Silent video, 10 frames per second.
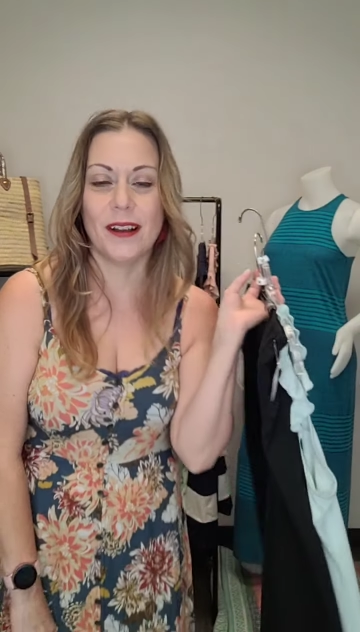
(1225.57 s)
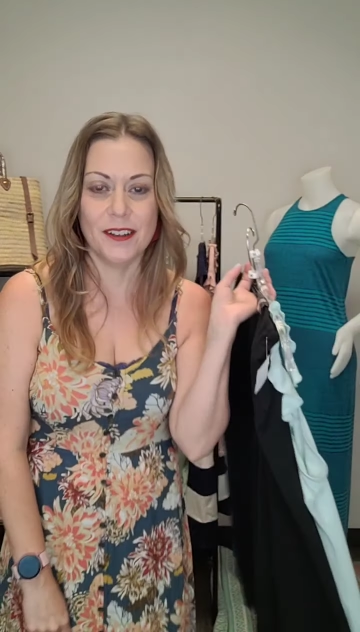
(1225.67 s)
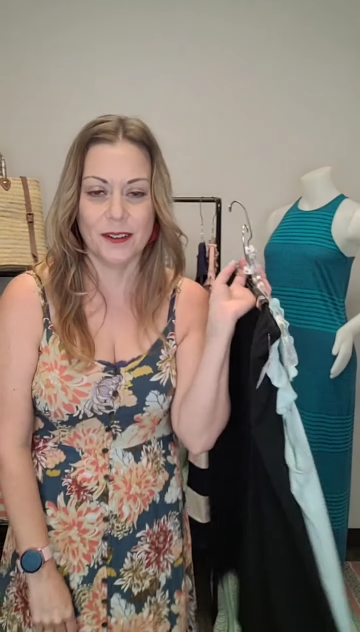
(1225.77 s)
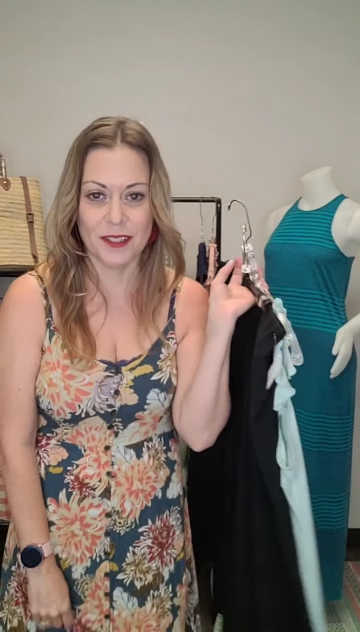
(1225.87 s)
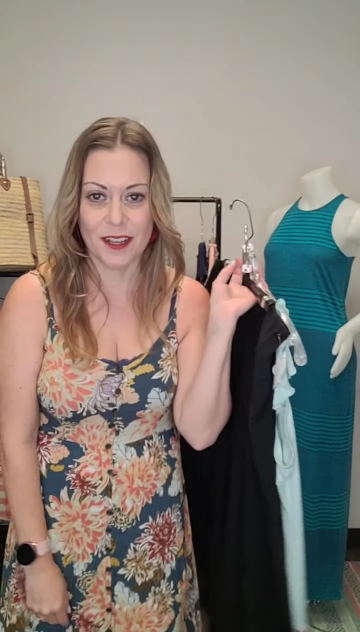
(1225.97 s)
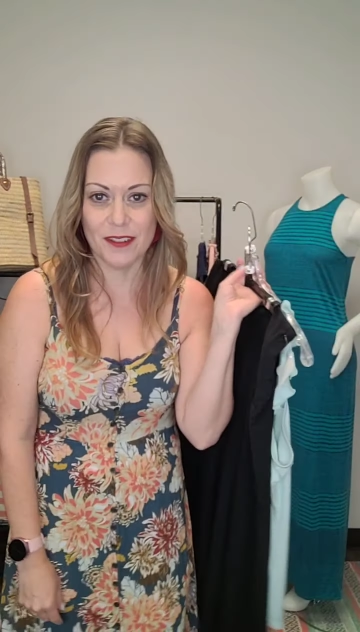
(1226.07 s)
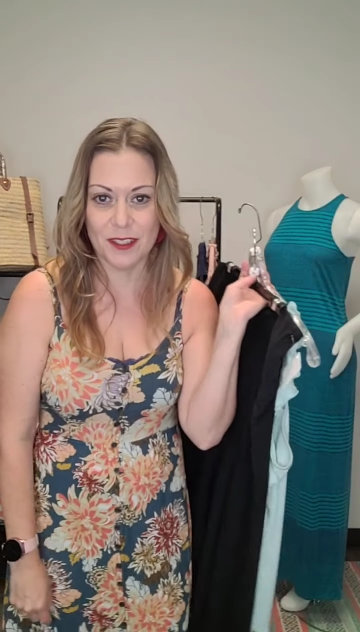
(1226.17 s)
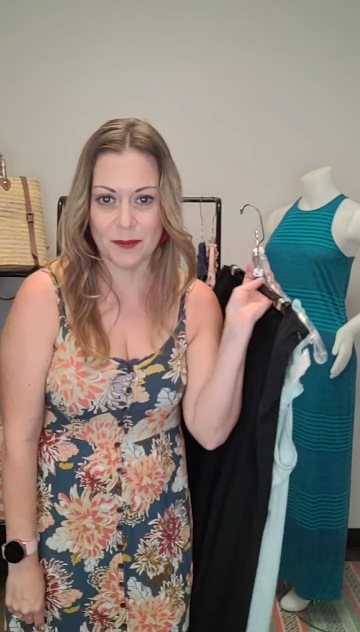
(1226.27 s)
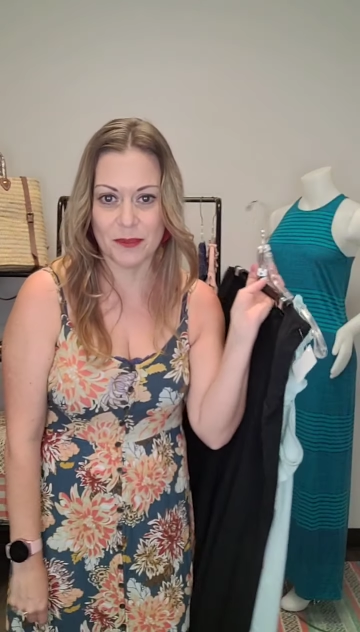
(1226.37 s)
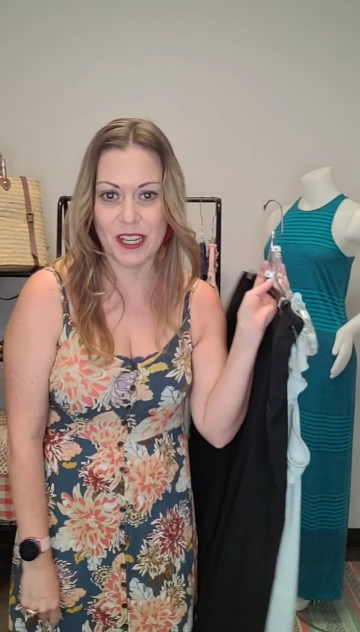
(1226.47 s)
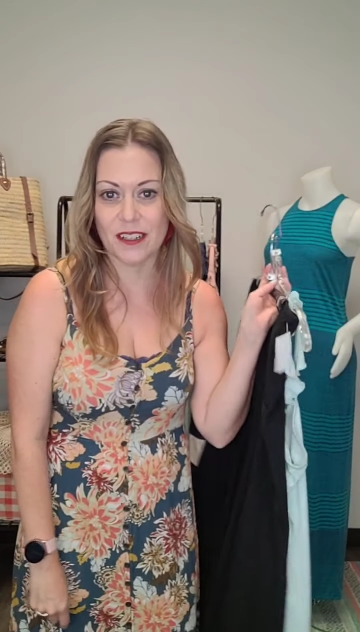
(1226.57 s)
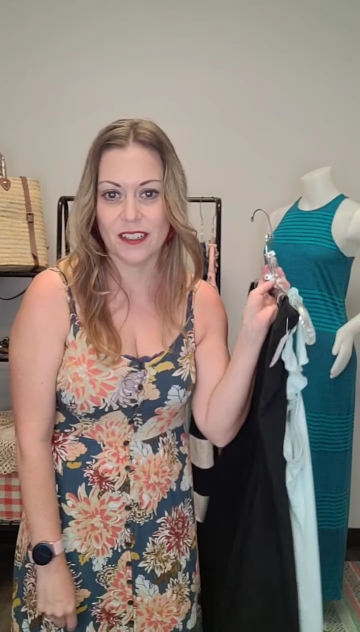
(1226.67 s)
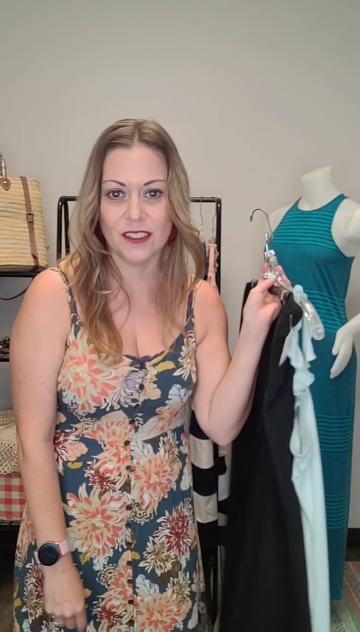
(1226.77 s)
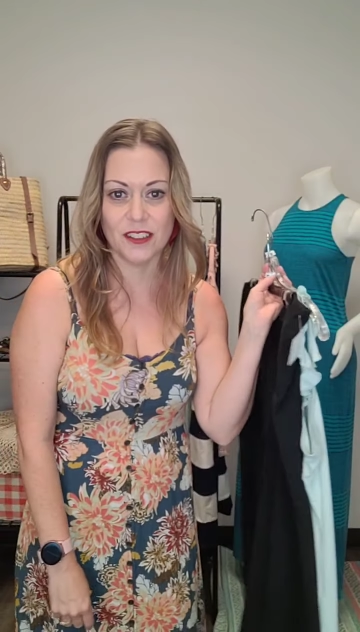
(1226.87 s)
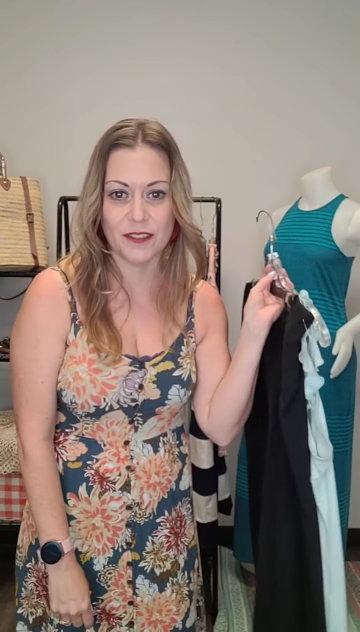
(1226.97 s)
I know I was having some
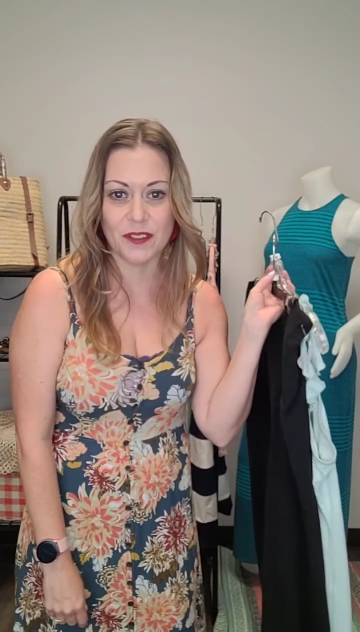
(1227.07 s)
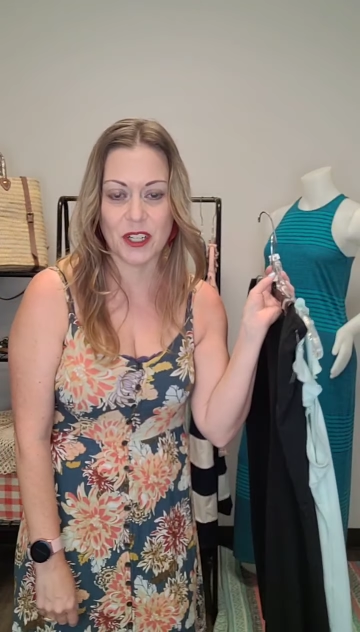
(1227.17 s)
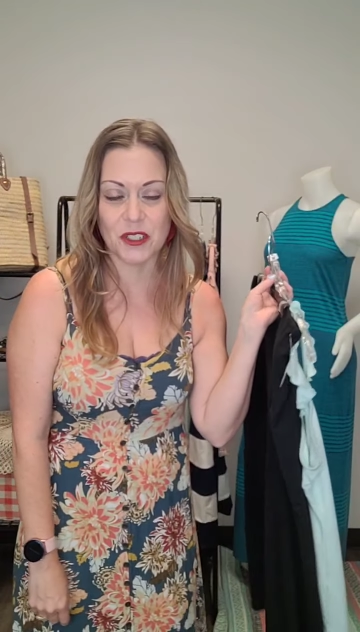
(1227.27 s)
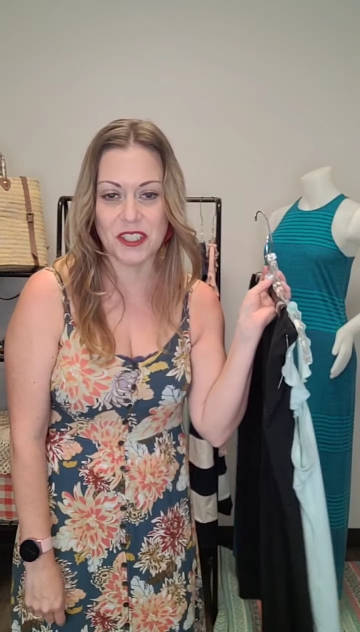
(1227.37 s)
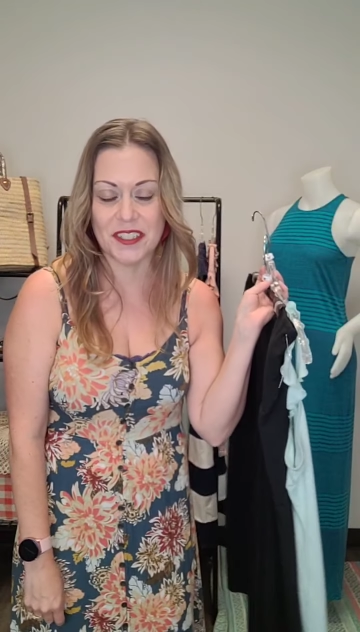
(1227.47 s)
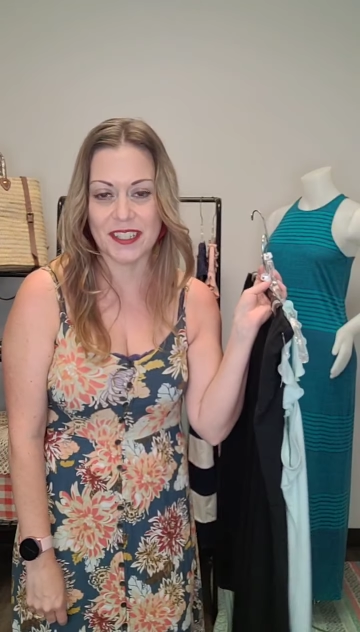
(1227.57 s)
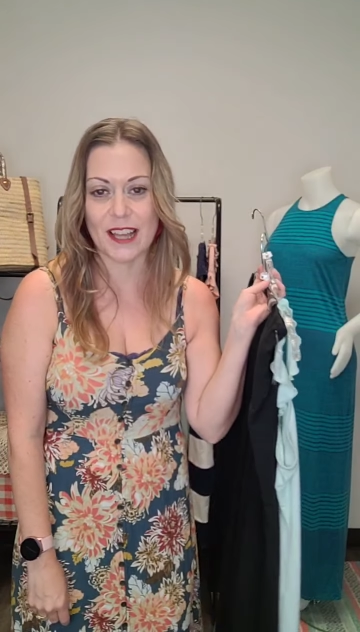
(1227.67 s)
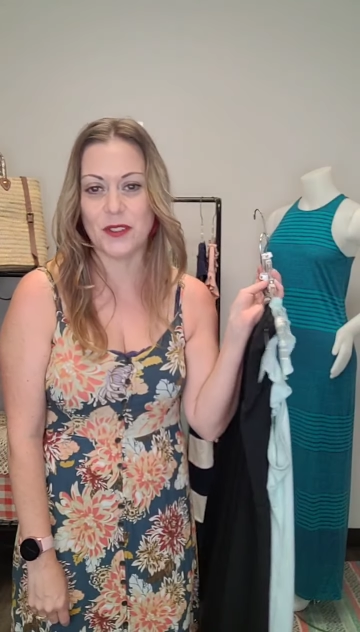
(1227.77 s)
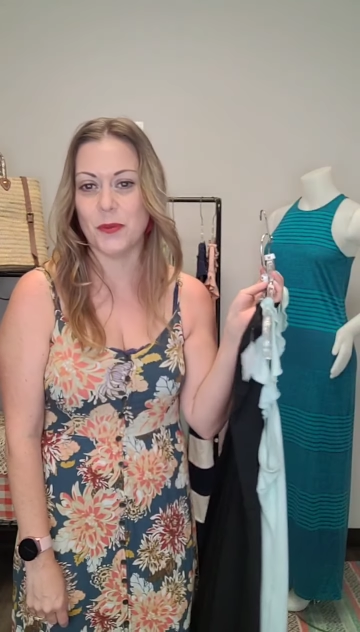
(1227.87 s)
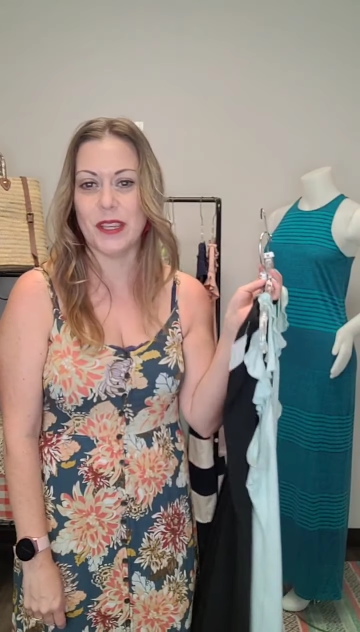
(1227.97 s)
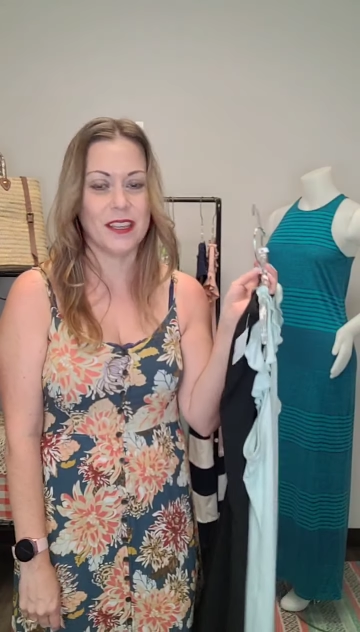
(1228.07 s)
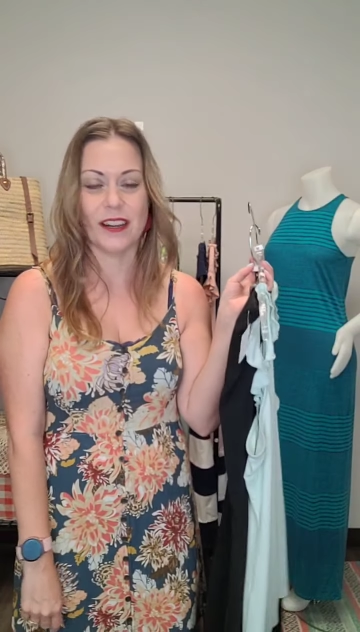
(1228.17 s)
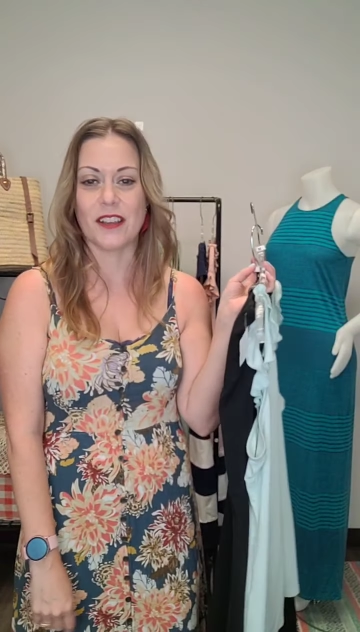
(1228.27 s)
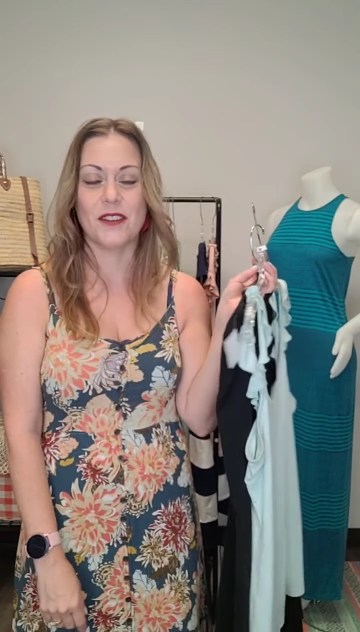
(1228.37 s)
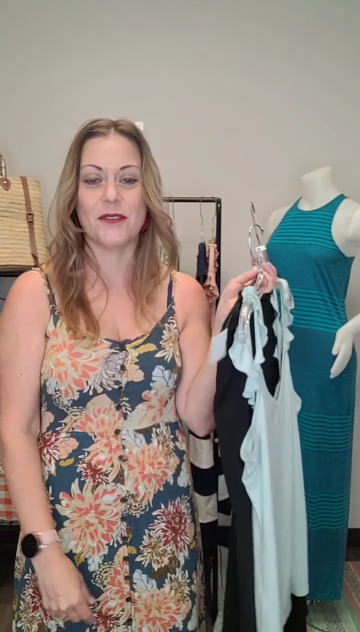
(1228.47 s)
technical difficulties last week
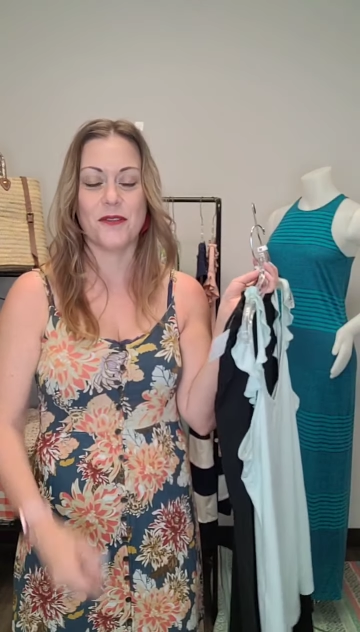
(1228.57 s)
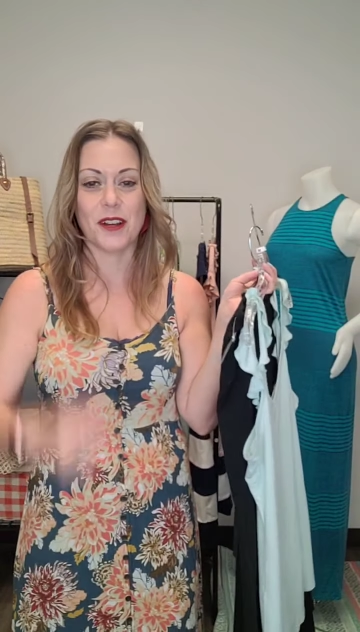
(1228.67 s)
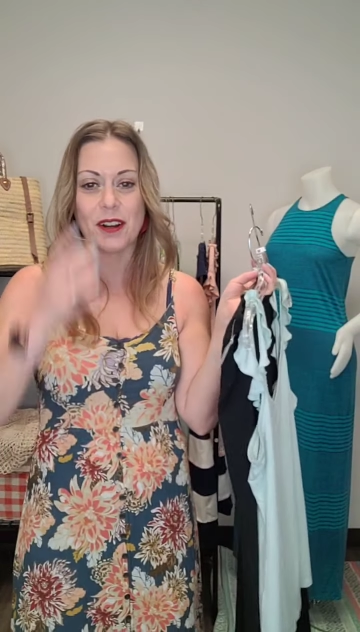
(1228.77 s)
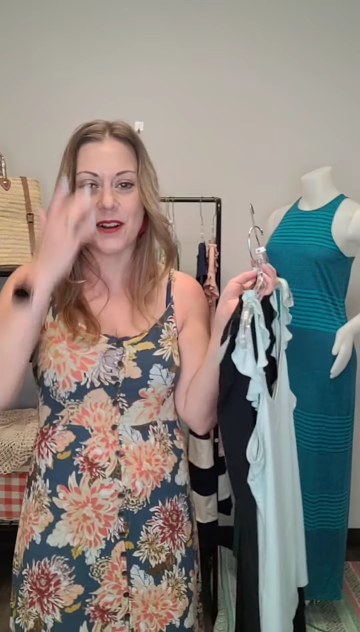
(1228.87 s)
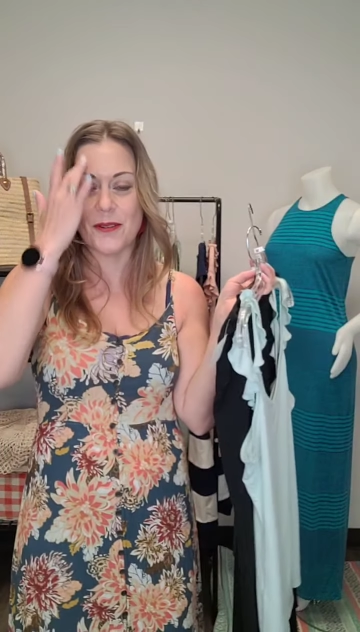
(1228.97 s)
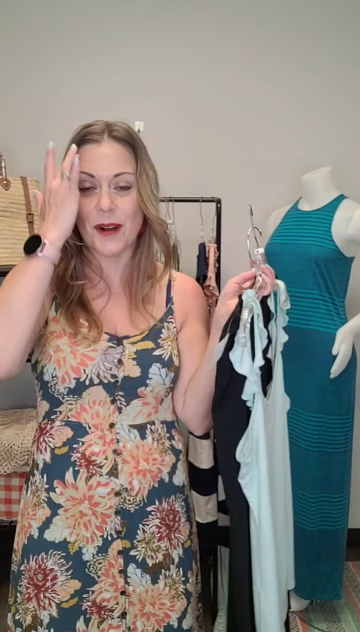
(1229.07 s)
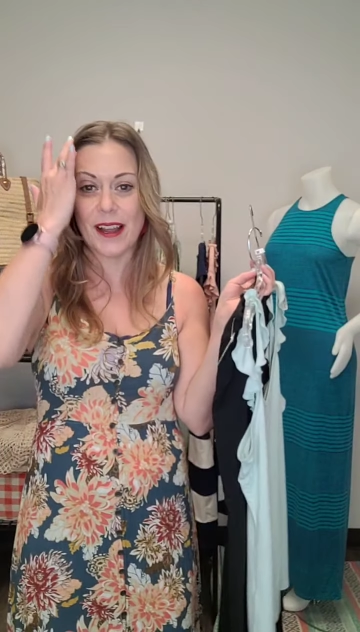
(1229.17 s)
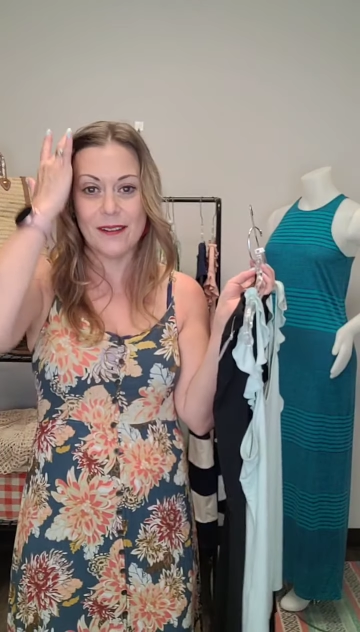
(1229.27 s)
and I couldn't figure out why